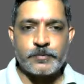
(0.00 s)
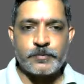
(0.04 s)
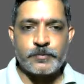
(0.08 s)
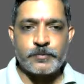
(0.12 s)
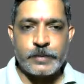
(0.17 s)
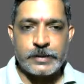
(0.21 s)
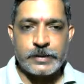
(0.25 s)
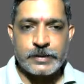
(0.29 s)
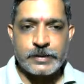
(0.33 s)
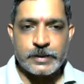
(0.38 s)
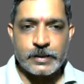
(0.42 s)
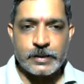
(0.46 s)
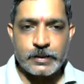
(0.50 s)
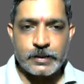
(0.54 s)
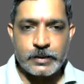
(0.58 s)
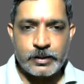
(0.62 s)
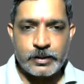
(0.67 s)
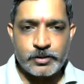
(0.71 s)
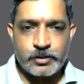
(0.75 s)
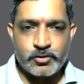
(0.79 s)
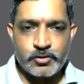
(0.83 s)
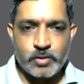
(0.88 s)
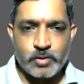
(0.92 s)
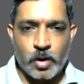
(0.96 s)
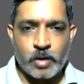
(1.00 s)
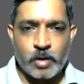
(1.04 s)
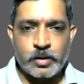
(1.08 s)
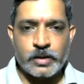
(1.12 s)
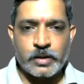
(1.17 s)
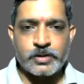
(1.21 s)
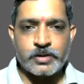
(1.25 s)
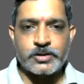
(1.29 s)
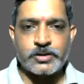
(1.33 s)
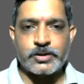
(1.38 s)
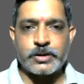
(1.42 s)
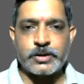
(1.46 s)
basically stock
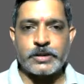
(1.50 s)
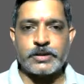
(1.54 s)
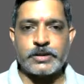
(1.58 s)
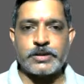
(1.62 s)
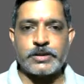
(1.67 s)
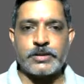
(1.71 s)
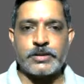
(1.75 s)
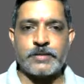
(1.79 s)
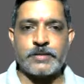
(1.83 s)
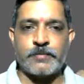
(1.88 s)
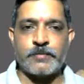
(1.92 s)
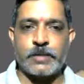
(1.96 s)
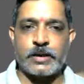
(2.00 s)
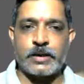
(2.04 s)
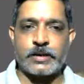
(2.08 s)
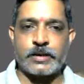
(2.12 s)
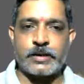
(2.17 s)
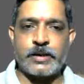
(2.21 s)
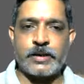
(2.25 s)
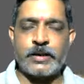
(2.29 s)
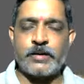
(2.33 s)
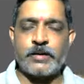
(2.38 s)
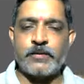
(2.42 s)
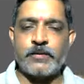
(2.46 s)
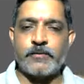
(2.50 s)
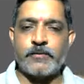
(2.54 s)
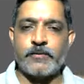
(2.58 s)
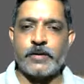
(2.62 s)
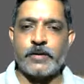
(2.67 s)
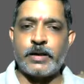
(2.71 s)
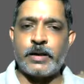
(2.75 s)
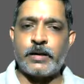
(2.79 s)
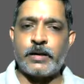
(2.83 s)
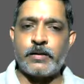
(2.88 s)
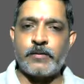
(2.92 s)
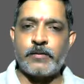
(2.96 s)
exchange is a market
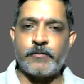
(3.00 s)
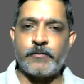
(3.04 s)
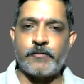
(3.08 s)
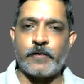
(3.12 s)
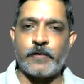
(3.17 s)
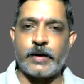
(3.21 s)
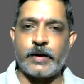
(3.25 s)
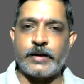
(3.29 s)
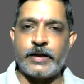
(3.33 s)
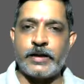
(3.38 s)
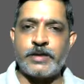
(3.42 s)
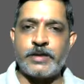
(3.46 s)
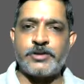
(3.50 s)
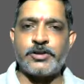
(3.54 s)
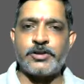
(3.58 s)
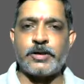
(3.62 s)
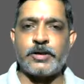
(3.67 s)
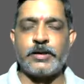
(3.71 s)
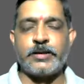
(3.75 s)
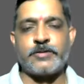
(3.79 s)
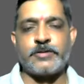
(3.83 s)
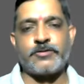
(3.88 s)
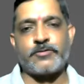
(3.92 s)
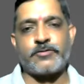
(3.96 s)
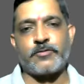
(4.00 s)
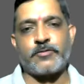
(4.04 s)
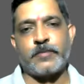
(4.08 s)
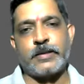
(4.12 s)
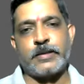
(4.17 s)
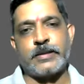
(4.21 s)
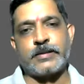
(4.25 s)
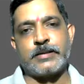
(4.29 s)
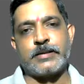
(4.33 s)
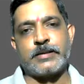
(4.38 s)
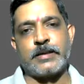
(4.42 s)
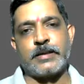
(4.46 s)
where financial
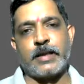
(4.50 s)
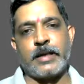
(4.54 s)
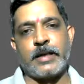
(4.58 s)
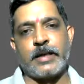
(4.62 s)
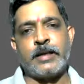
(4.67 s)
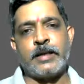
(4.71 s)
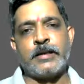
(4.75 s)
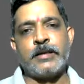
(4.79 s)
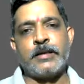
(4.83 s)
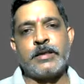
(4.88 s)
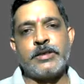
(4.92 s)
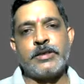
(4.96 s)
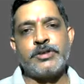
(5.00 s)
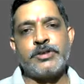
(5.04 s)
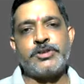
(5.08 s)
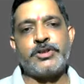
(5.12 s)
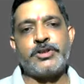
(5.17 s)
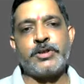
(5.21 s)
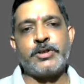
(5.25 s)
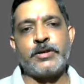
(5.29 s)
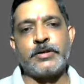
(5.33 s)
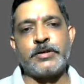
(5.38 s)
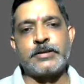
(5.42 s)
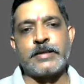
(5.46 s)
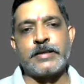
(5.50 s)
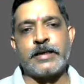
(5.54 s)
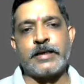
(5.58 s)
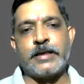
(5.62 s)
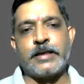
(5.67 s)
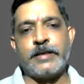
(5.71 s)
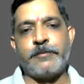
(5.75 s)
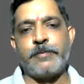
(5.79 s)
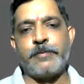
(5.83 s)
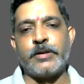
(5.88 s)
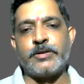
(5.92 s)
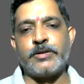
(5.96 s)
instruments like shares and
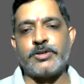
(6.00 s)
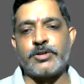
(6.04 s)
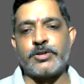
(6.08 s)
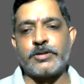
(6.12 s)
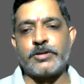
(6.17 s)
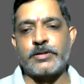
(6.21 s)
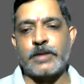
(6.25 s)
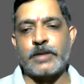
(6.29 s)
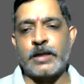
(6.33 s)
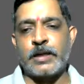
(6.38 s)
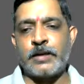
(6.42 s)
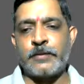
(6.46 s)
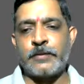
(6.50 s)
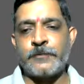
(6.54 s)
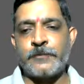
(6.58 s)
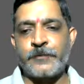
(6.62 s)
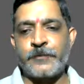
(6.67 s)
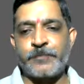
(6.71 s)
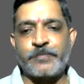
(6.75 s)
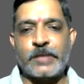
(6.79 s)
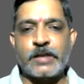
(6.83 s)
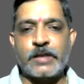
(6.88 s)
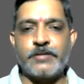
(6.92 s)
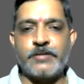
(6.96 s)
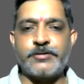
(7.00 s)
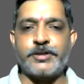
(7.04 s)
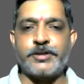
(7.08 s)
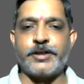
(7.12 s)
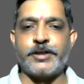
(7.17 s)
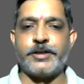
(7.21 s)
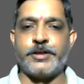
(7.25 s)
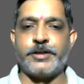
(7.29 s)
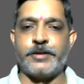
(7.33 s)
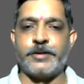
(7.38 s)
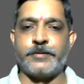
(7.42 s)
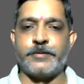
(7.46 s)
debentures are
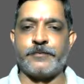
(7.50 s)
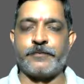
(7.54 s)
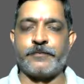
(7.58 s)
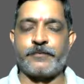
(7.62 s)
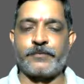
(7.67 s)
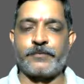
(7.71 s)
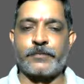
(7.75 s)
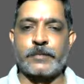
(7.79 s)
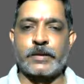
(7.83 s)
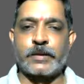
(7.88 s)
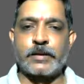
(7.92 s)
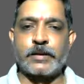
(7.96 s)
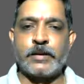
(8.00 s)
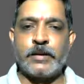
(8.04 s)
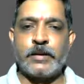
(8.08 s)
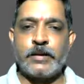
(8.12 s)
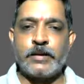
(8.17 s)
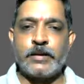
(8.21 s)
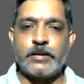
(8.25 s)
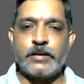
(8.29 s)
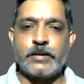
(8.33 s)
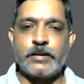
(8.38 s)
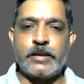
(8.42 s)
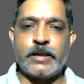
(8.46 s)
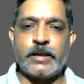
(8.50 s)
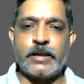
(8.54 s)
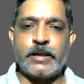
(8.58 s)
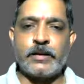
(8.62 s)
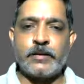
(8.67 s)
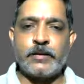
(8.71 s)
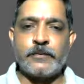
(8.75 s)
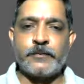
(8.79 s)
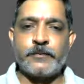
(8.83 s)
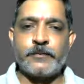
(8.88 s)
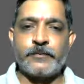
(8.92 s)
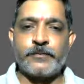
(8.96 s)
traded.
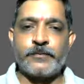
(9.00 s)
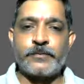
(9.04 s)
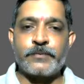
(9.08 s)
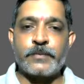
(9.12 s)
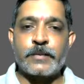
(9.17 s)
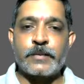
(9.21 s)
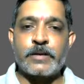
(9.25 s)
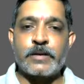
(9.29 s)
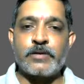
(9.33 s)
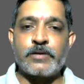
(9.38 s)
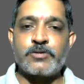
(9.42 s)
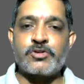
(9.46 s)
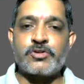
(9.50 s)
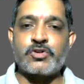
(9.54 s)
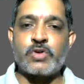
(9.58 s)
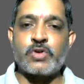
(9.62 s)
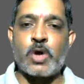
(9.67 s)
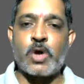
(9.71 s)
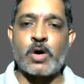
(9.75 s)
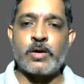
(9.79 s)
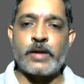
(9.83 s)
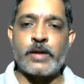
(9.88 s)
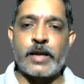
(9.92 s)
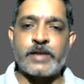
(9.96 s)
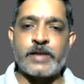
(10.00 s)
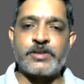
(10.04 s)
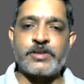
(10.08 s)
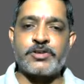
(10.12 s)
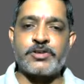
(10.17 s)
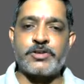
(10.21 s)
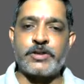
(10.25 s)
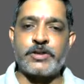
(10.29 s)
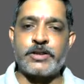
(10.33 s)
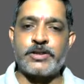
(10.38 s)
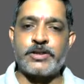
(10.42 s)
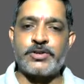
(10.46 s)
Then stock
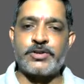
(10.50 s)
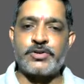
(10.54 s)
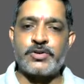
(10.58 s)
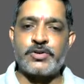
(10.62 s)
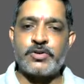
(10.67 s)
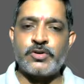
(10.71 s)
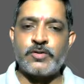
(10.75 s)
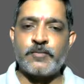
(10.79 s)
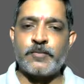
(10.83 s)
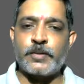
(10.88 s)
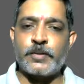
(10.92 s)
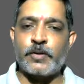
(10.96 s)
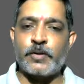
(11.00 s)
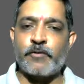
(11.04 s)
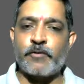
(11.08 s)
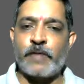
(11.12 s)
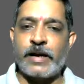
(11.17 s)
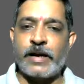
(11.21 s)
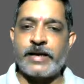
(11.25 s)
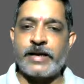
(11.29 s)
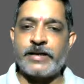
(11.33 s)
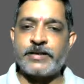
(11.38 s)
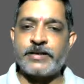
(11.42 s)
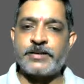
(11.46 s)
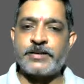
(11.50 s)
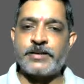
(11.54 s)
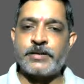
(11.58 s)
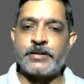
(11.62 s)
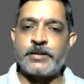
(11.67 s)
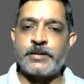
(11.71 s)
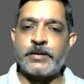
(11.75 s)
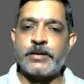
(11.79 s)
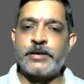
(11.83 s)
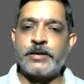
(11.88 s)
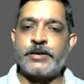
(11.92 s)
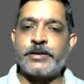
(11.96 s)
exchange provides
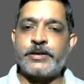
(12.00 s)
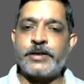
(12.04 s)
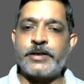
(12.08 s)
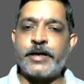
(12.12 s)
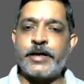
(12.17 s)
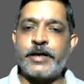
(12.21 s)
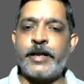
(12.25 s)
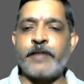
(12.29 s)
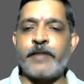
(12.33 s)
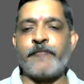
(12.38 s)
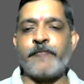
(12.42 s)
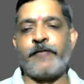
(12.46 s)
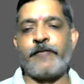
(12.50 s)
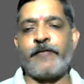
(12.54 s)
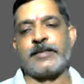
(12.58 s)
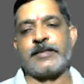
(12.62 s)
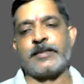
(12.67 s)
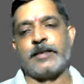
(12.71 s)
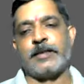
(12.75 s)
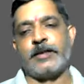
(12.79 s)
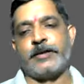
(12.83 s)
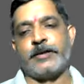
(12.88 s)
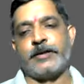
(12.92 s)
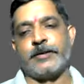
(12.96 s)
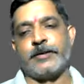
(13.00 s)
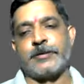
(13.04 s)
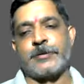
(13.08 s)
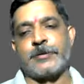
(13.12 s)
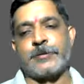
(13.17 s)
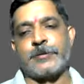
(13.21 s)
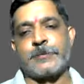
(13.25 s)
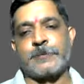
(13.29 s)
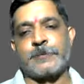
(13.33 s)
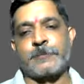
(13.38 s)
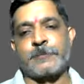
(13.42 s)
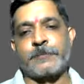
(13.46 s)
trading
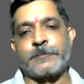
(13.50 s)
facilities.